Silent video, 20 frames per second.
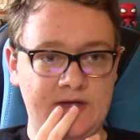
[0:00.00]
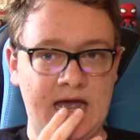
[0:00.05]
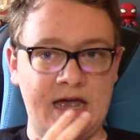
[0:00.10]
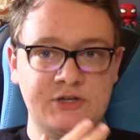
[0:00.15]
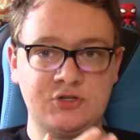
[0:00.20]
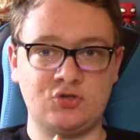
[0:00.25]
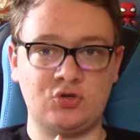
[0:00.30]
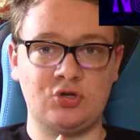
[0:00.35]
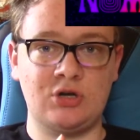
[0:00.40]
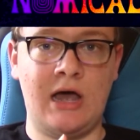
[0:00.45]

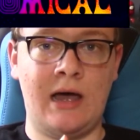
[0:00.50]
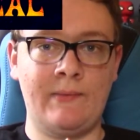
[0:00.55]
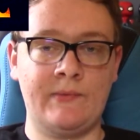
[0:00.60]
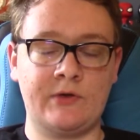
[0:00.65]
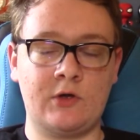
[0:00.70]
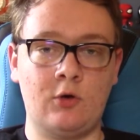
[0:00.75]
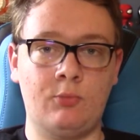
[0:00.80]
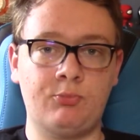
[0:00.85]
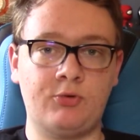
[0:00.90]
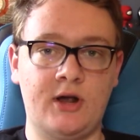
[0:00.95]

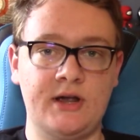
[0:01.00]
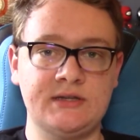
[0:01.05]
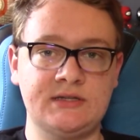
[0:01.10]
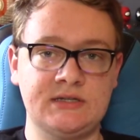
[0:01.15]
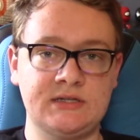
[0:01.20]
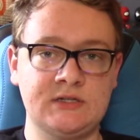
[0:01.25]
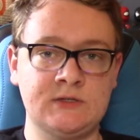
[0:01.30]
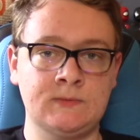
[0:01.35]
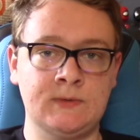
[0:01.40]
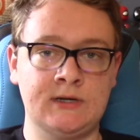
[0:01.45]
astronomical
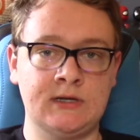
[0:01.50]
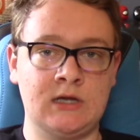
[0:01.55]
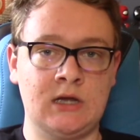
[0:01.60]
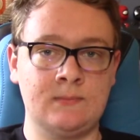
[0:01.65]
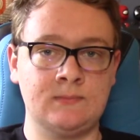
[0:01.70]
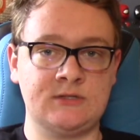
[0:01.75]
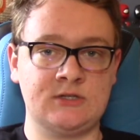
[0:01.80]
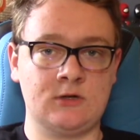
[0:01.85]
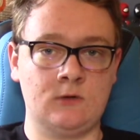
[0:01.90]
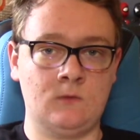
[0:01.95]
prices when it
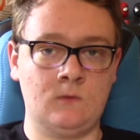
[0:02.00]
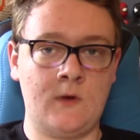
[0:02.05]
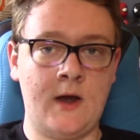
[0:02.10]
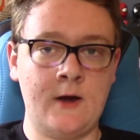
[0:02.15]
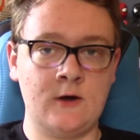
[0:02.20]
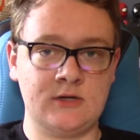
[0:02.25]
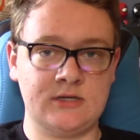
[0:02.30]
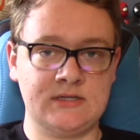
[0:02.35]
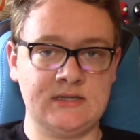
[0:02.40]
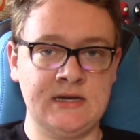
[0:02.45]
comes to
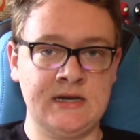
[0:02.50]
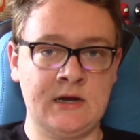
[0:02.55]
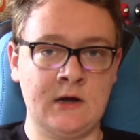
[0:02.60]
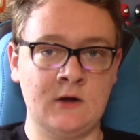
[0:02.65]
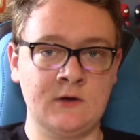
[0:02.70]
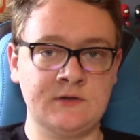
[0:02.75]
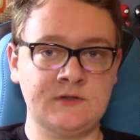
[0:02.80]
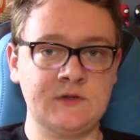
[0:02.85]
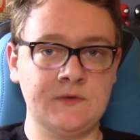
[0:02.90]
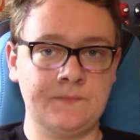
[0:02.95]
rare
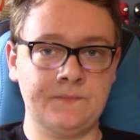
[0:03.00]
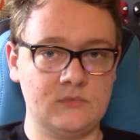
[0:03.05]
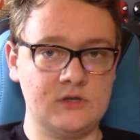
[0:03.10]
sneakers?